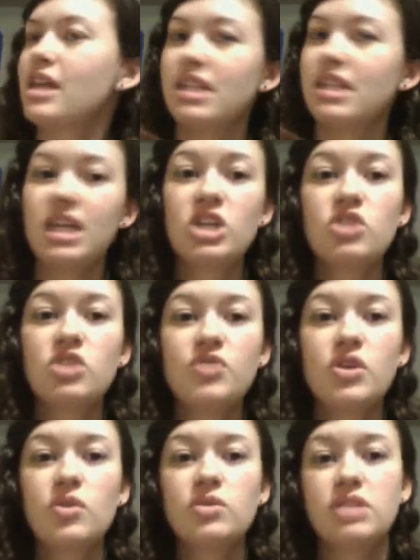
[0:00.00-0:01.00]
did
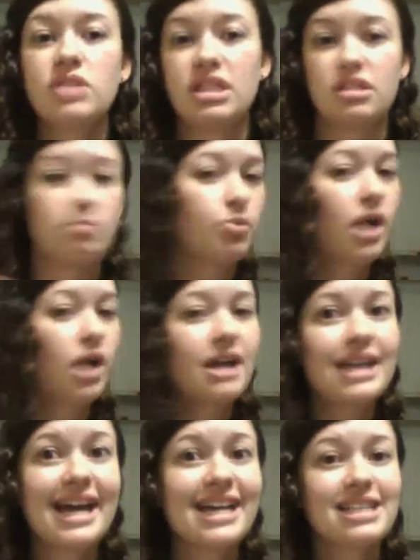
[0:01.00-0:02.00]
interviews, they did
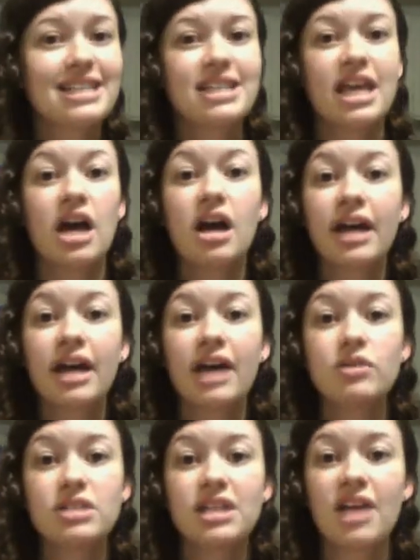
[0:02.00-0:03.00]
broadcasts, they hung
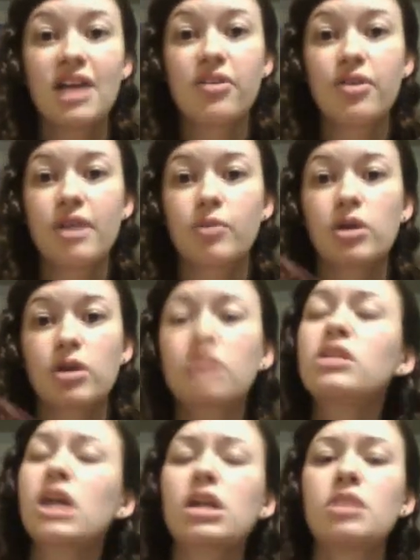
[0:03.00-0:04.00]
out together and were
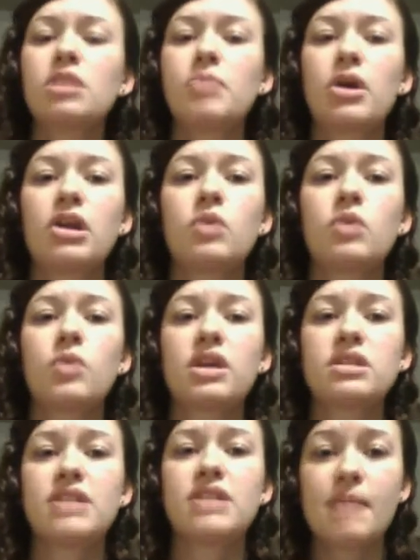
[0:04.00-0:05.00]
clearly parting
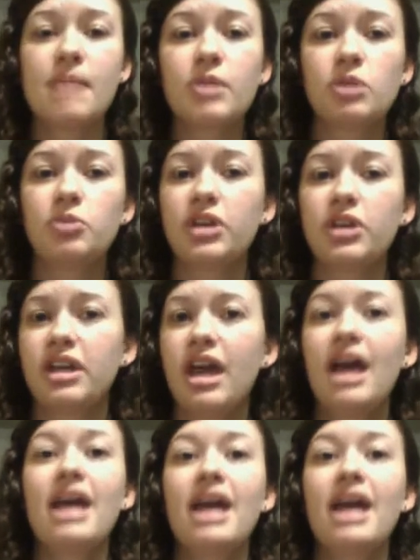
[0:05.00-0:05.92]
ways amicably.